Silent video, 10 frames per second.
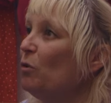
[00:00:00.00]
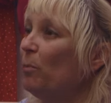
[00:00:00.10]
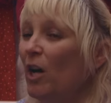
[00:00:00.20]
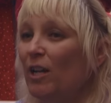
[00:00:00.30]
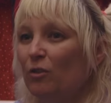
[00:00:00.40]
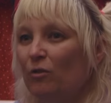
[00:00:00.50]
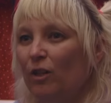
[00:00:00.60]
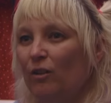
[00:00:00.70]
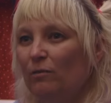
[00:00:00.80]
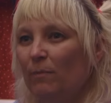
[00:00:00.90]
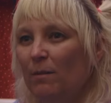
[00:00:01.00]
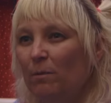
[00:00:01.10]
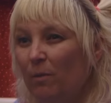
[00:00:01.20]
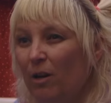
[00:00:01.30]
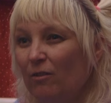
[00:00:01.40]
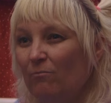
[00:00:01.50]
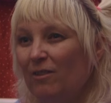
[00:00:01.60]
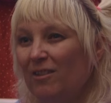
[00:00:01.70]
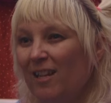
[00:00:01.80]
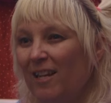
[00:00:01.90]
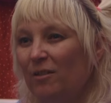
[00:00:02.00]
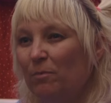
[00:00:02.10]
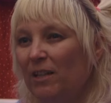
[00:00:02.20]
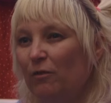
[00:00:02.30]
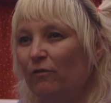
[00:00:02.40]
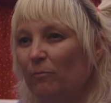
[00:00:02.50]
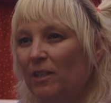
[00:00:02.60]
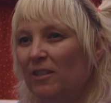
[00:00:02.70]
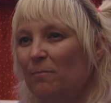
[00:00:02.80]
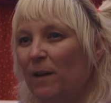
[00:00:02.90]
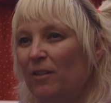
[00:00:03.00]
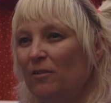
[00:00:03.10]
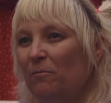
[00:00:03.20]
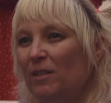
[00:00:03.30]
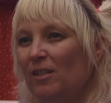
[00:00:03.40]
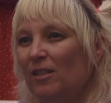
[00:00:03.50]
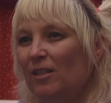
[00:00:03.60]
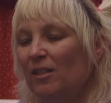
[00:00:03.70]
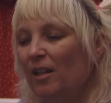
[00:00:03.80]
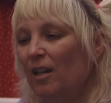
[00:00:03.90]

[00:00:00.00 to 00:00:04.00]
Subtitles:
you're buying new clothes, maybe buy them sustainably or from an independent business.